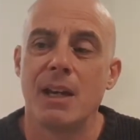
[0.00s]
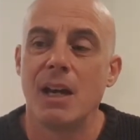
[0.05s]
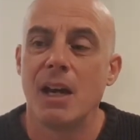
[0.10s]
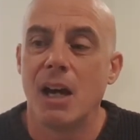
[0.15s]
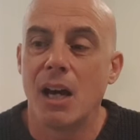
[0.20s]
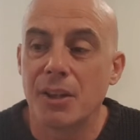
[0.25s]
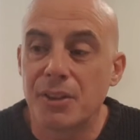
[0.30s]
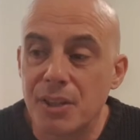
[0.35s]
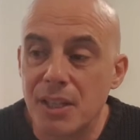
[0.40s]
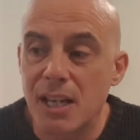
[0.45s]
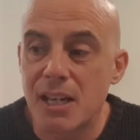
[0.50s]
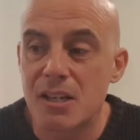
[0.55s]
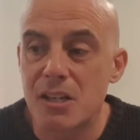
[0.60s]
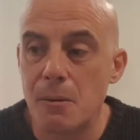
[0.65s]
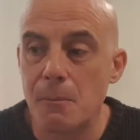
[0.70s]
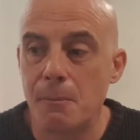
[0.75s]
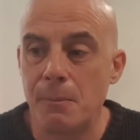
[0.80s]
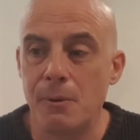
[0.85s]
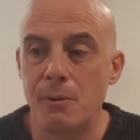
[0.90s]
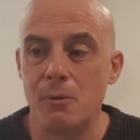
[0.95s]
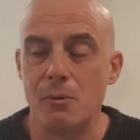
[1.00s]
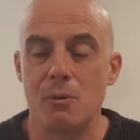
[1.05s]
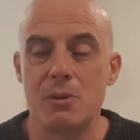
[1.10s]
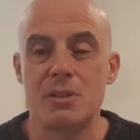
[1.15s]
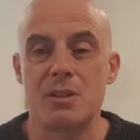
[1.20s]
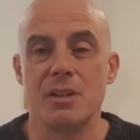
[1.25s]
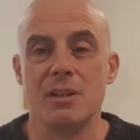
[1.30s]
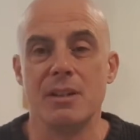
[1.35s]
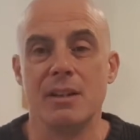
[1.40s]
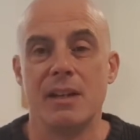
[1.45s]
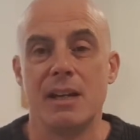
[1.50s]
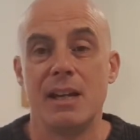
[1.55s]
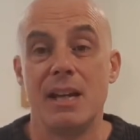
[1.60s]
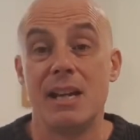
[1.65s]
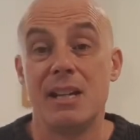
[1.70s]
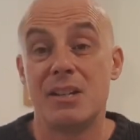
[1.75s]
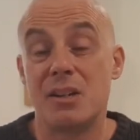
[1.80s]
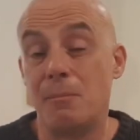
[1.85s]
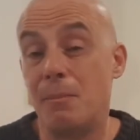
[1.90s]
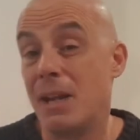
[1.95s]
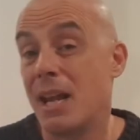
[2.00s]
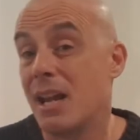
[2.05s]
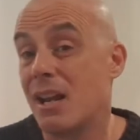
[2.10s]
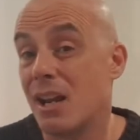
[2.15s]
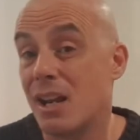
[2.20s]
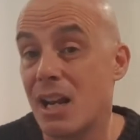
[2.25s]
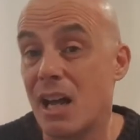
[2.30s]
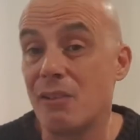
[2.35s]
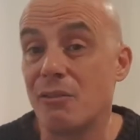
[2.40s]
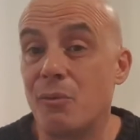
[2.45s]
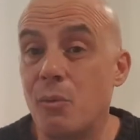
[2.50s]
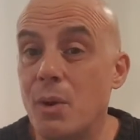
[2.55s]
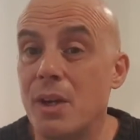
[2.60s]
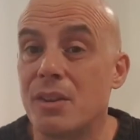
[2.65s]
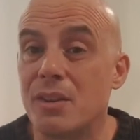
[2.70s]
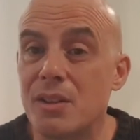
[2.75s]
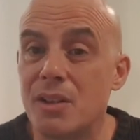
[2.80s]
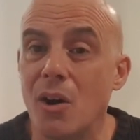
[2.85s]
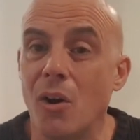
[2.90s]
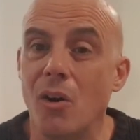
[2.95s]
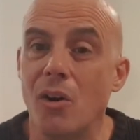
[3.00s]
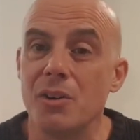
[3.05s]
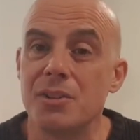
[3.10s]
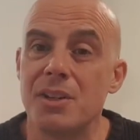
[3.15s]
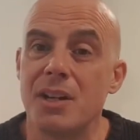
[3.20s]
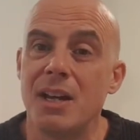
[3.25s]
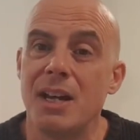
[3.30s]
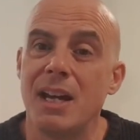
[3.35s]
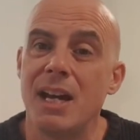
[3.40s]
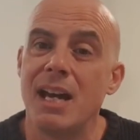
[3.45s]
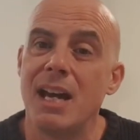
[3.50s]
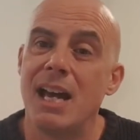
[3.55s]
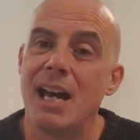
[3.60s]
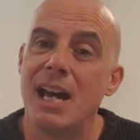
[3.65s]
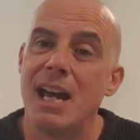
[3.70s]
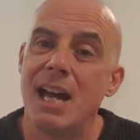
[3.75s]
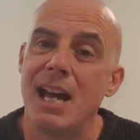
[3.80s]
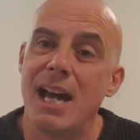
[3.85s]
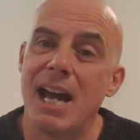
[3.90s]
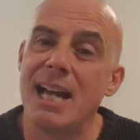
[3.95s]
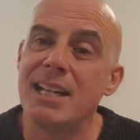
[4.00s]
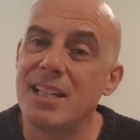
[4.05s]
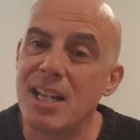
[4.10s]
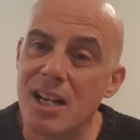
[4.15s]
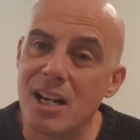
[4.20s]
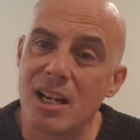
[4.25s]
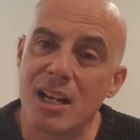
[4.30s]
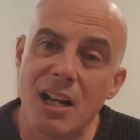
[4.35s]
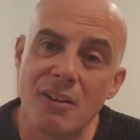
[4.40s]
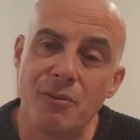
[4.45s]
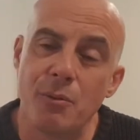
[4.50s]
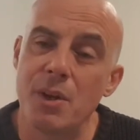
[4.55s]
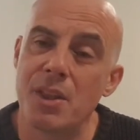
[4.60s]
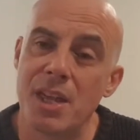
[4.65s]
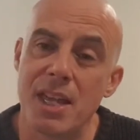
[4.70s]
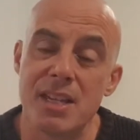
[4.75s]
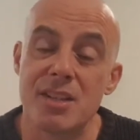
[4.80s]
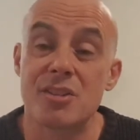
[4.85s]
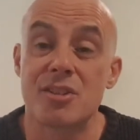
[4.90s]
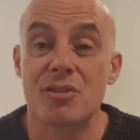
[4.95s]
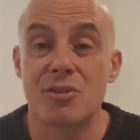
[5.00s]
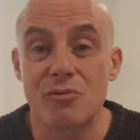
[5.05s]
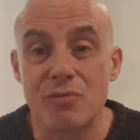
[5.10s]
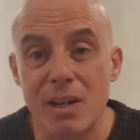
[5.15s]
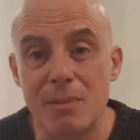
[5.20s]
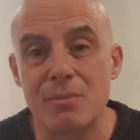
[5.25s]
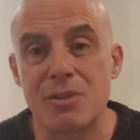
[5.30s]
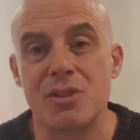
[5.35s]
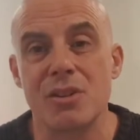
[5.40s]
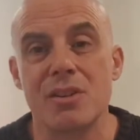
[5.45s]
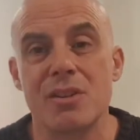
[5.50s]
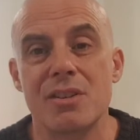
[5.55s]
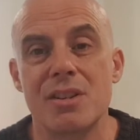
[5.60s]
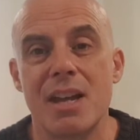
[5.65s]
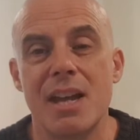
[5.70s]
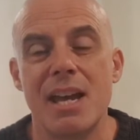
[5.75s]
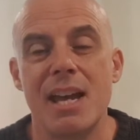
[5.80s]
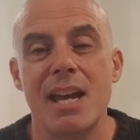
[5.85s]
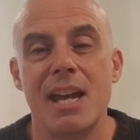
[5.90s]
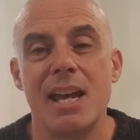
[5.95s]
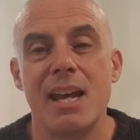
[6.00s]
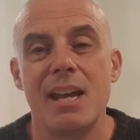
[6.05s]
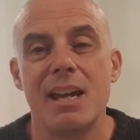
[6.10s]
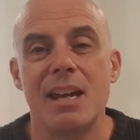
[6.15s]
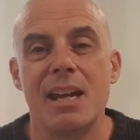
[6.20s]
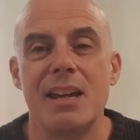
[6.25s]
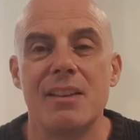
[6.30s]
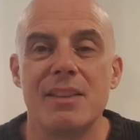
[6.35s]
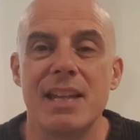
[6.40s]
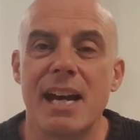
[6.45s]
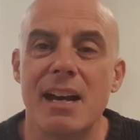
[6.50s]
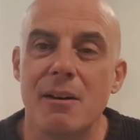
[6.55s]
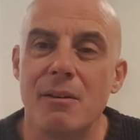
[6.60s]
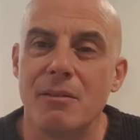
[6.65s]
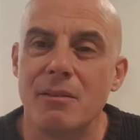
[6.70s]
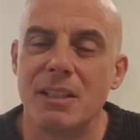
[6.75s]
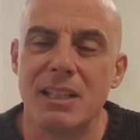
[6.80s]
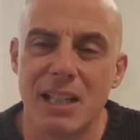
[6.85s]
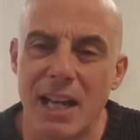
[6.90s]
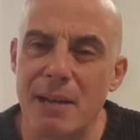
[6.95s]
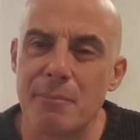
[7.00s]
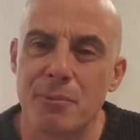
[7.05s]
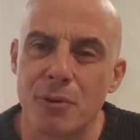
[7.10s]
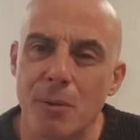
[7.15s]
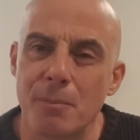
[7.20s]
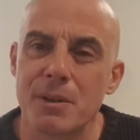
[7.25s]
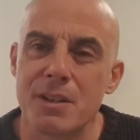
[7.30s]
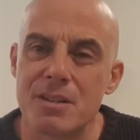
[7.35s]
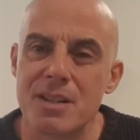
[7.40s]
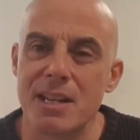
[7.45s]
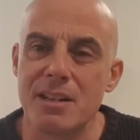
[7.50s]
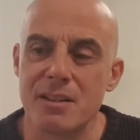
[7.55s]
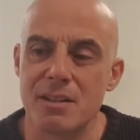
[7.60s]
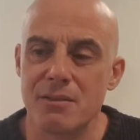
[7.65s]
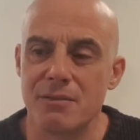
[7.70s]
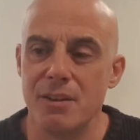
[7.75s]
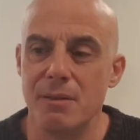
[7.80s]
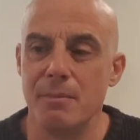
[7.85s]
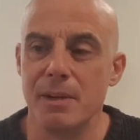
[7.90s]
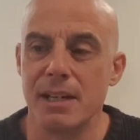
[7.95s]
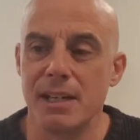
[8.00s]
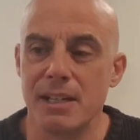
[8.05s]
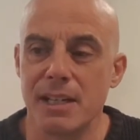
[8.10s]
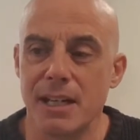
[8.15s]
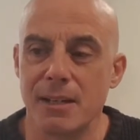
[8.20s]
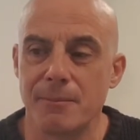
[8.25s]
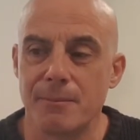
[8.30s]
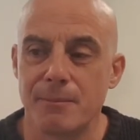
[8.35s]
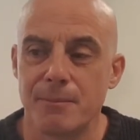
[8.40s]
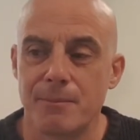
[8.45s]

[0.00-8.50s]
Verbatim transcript: I think it's important to be in love with God and in love with His scriptures in that you know, proper sense of the meaning.